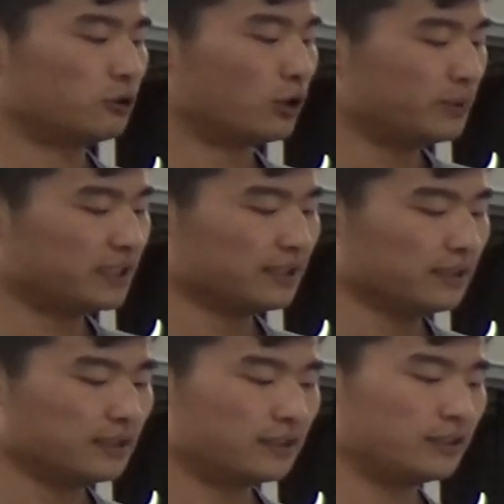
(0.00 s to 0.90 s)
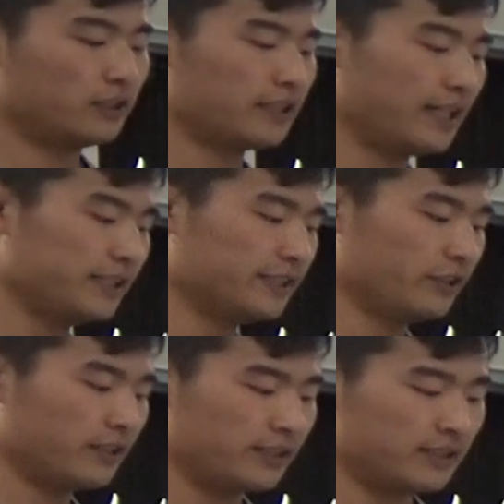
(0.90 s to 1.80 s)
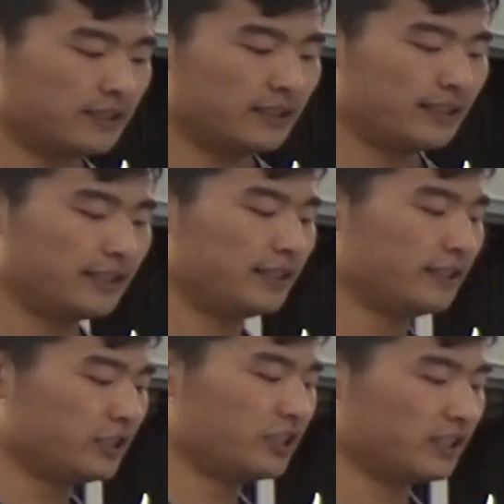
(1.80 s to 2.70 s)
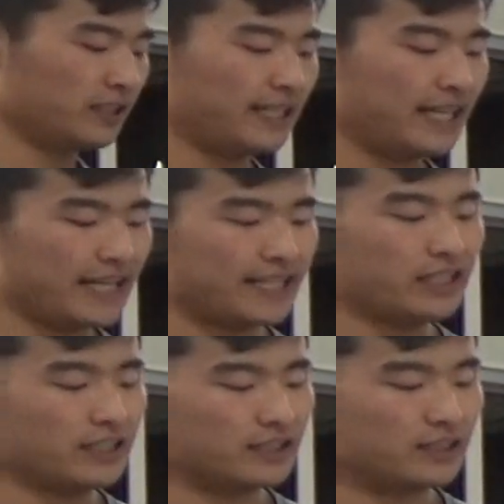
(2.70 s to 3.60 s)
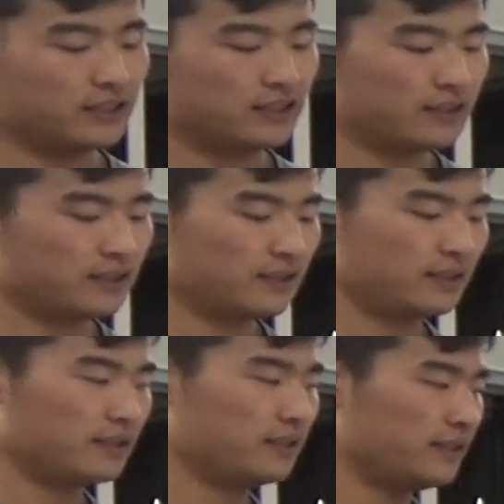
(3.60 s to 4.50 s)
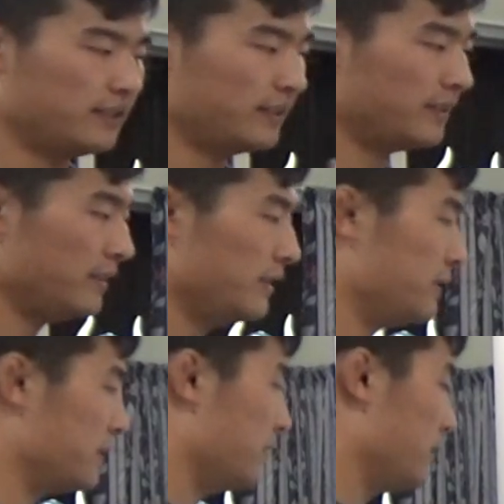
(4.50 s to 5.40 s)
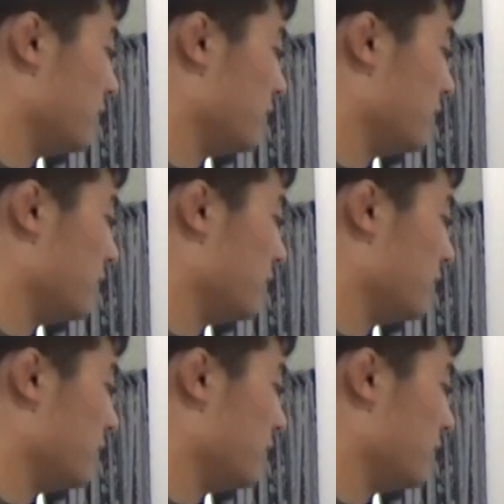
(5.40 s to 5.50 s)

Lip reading: orbital. Okay, so the initial N is